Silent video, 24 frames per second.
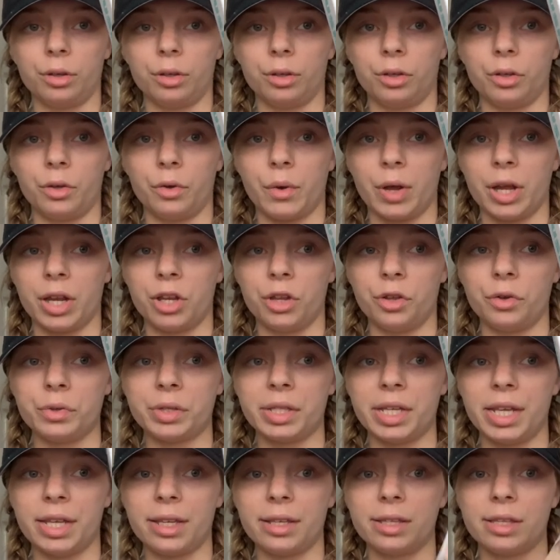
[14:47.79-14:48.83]
You can use
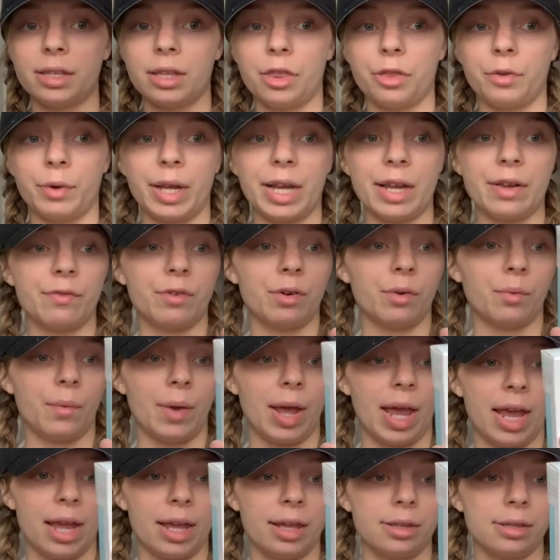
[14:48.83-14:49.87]
these 3 different
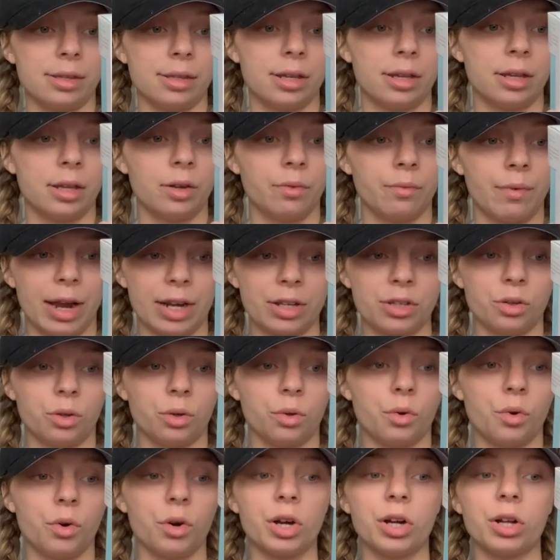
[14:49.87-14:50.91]
ways: rectal,
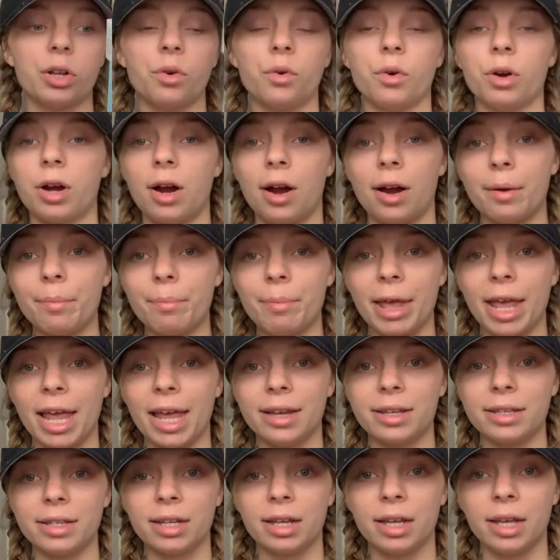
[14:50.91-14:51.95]
oral, or
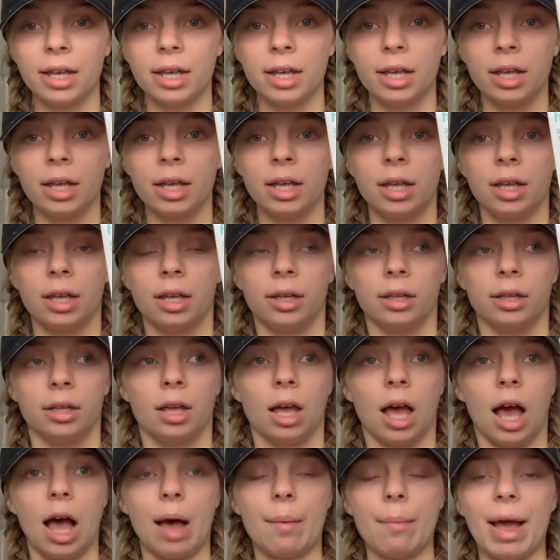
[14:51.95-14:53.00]
armpit.
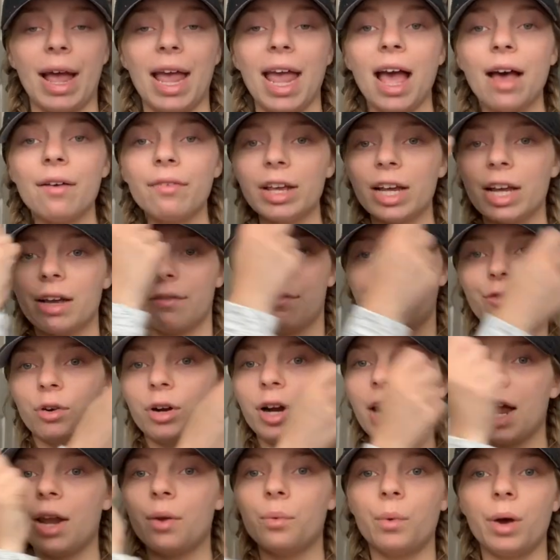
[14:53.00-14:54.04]
I have like a
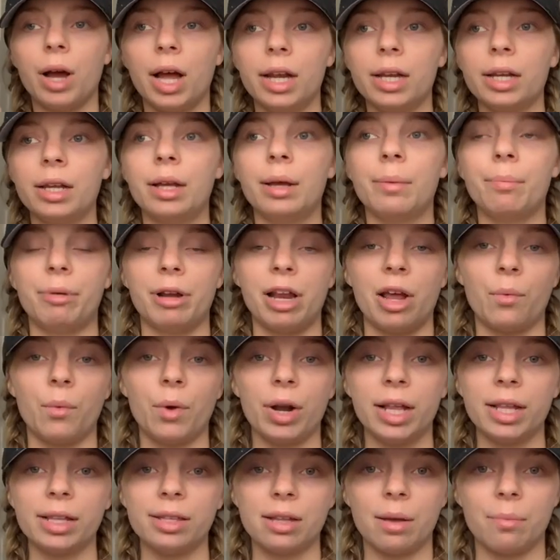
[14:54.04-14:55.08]
forehead one, but I
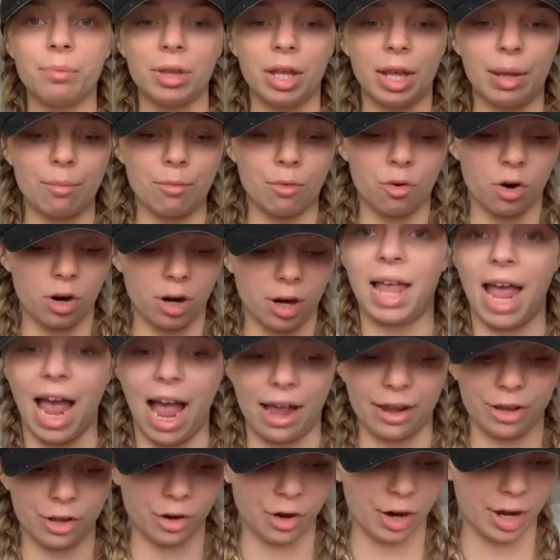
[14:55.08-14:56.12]
wanted something more
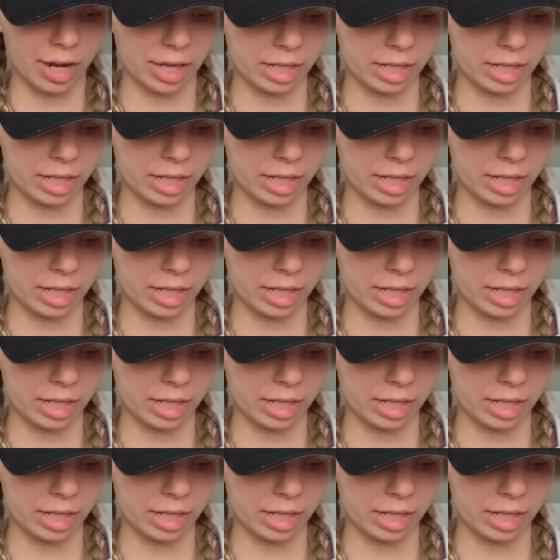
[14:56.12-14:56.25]
accurate,